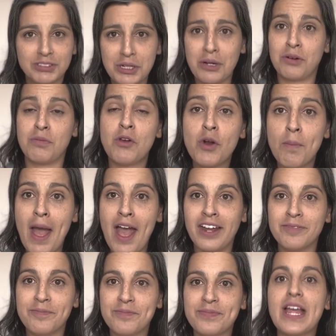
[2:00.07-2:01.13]
go to your
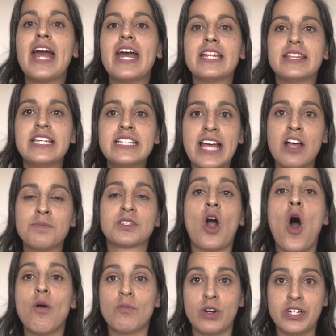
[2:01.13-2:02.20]
bed. This helps
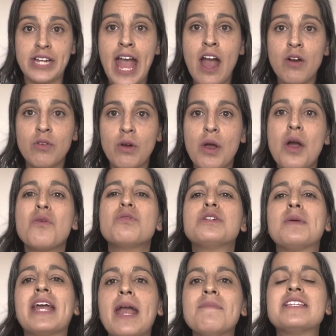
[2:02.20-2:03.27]
calm her down, which
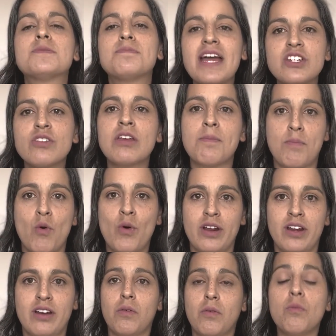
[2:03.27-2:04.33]
became especially
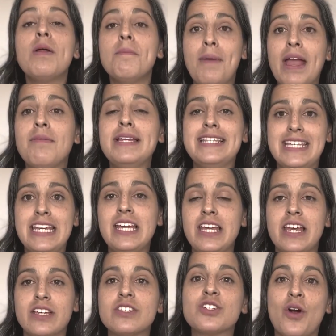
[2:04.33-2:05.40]
important when baby
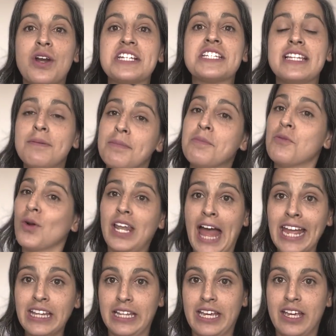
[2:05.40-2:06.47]
T started sleeping more
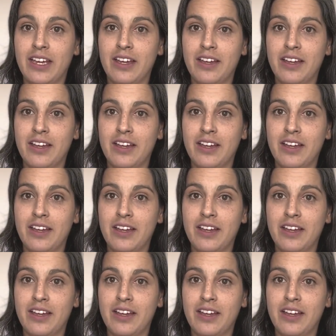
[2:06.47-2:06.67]
lightly.